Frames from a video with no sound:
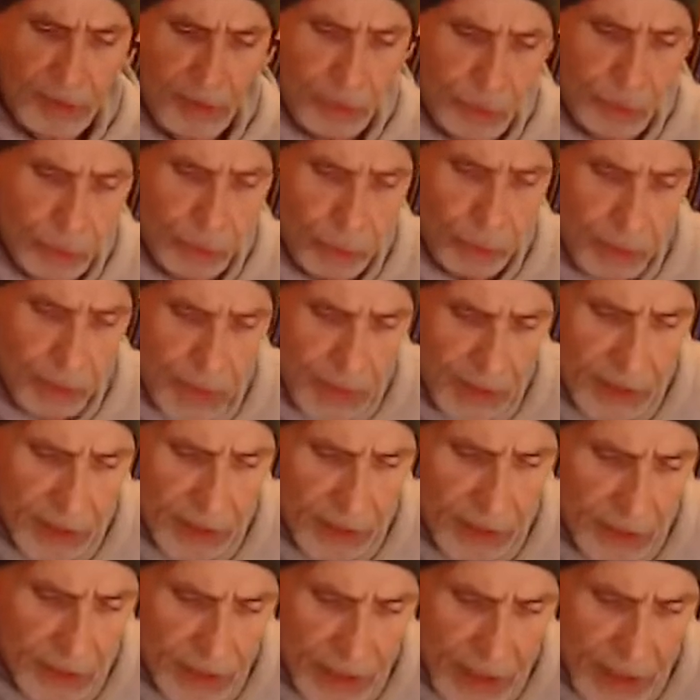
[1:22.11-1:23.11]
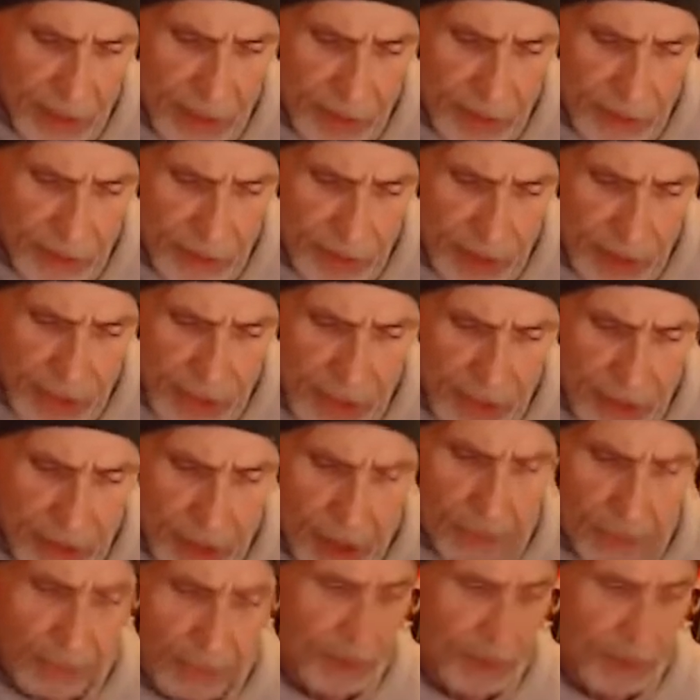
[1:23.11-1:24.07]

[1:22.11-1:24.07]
tube in the container standing up.